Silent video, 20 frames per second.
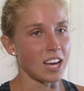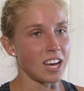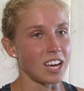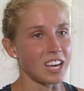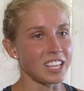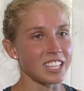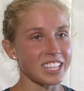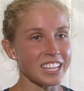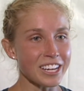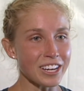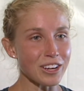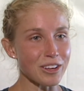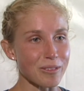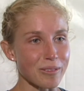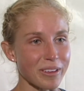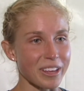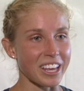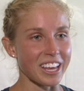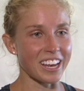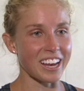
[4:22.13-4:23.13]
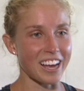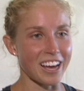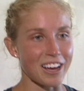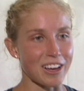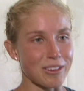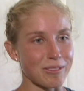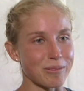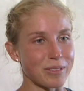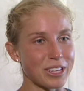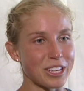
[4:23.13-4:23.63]
A little
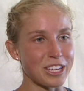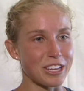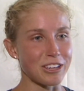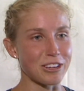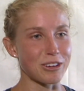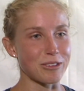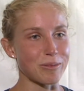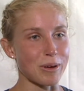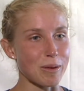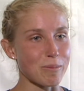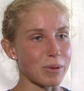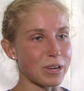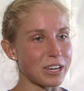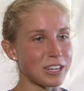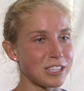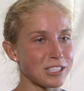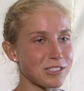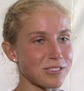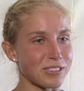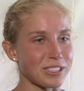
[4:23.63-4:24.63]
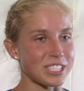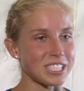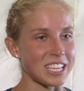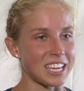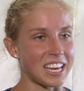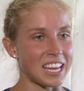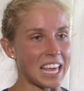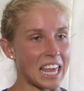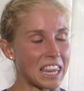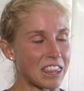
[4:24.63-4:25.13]
bit. You know, my parents were
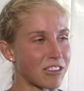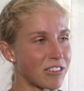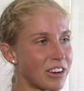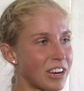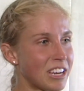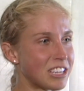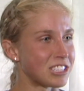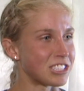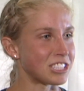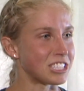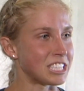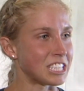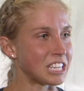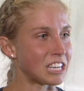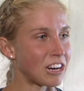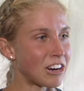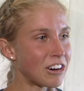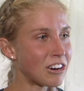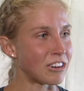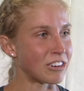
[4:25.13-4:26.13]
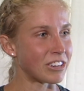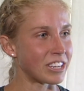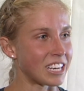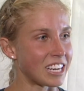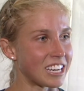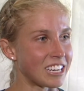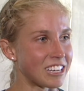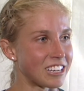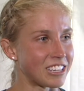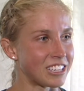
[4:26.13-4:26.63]
sitting at 300 to go, and
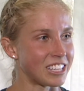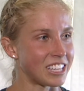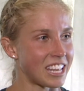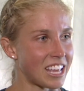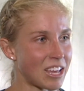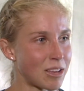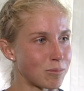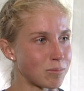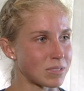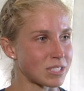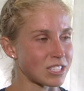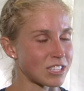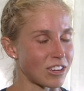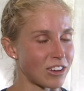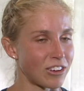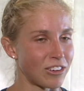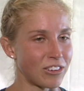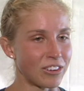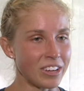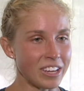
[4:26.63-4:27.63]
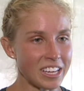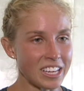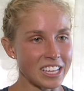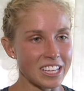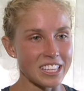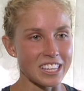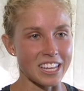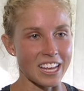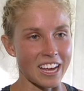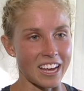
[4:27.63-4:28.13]
I heard them, so
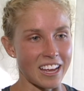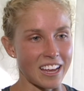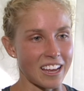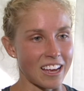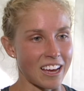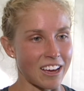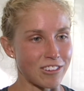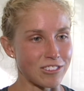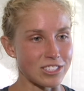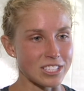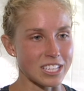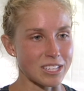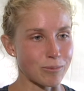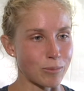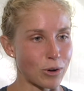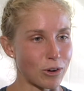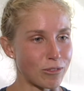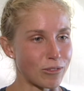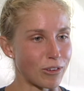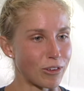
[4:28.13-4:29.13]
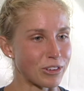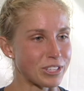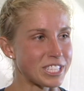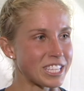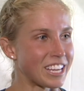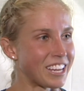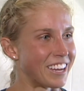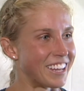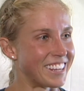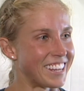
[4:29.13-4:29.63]
that I was more
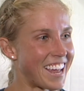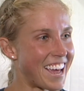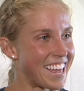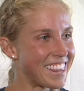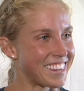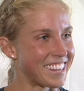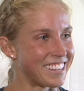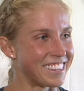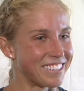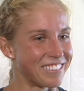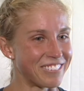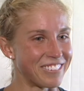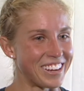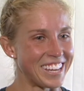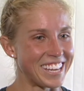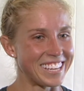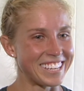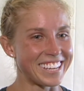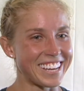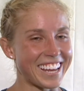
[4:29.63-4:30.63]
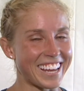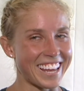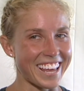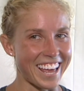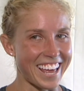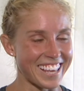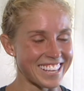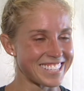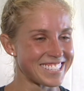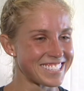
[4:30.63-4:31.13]
focusing on that than the wind, I
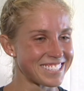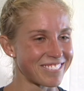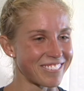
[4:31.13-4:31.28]
guess.